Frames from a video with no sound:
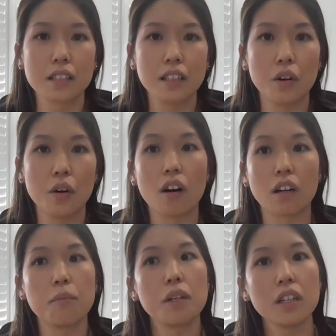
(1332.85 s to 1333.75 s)
you know, our
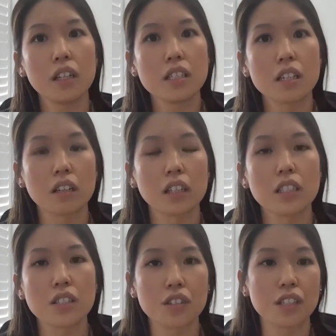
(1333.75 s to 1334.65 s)
communities and our
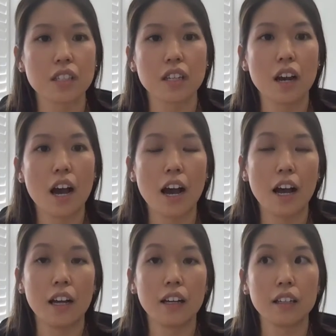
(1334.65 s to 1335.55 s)
industries
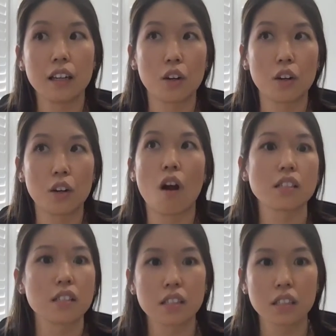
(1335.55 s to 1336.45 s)
across,